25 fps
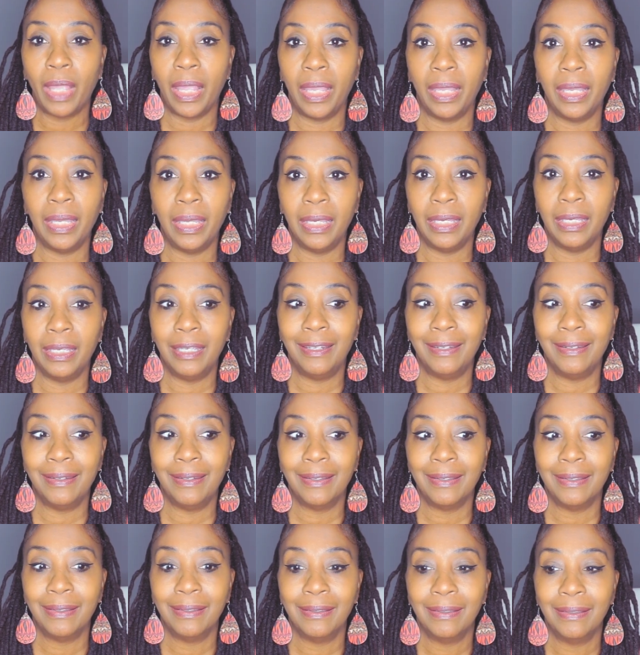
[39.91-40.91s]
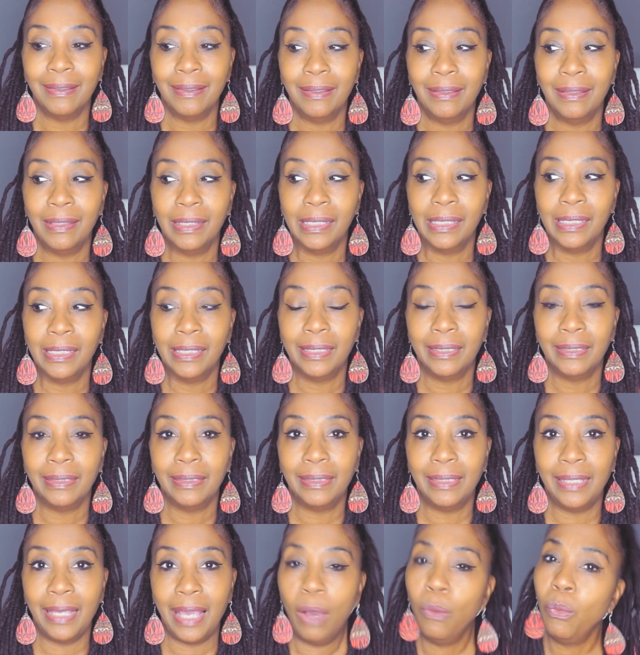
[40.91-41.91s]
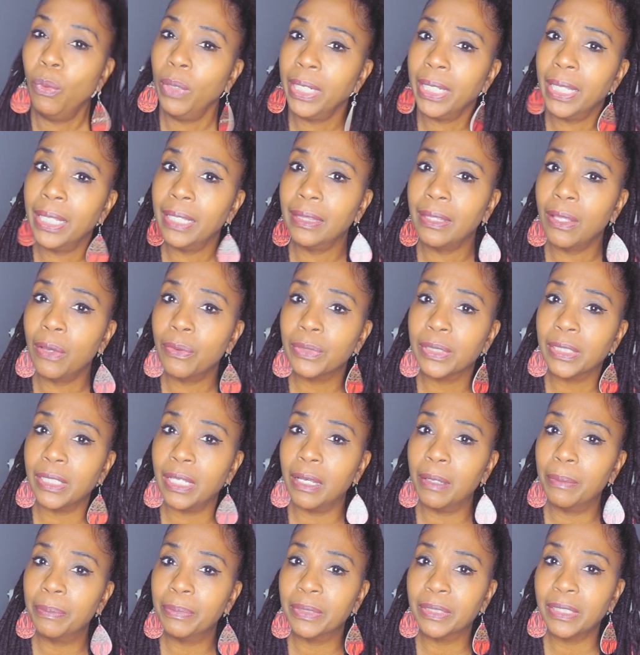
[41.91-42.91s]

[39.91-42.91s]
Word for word: And yeah, I want to get those up.